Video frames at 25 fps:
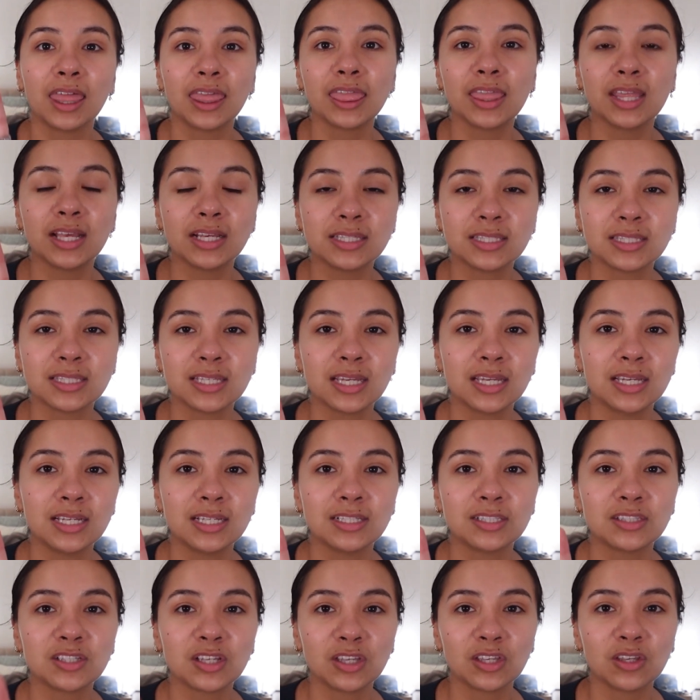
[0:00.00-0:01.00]
this
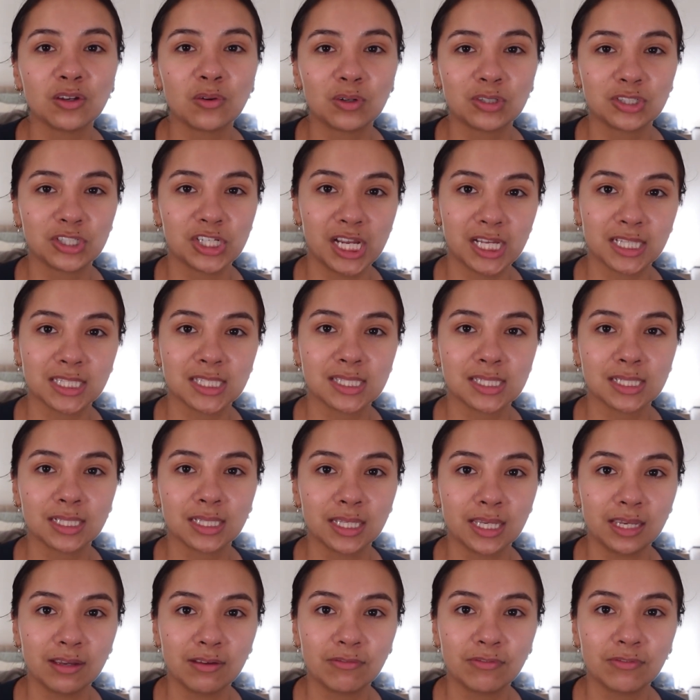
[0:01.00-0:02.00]
is your chance to
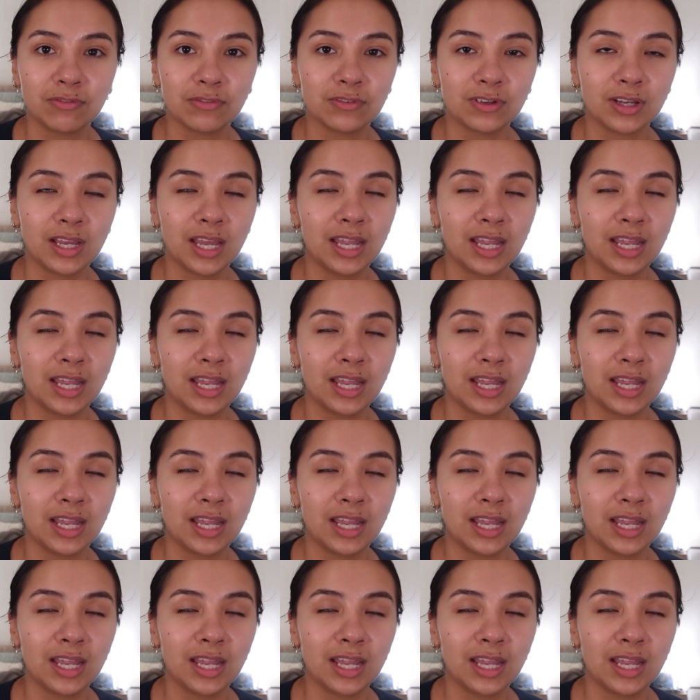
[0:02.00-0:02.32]
leave